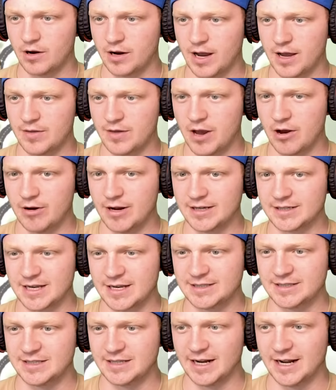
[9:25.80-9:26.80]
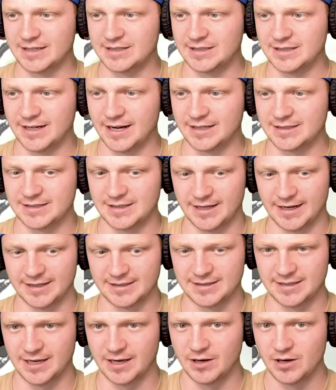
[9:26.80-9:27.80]
Okay, there it is. I see
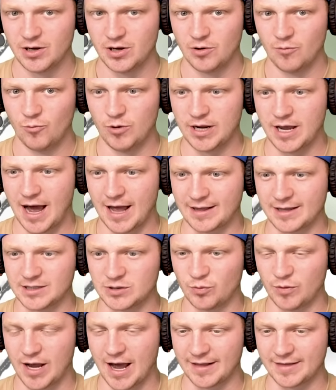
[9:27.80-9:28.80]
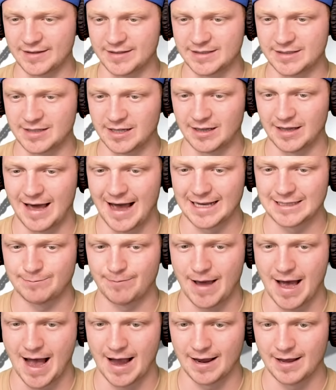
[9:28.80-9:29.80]
it. We got this. This is the last
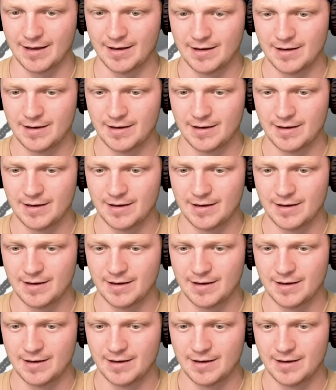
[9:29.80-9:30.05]
bag.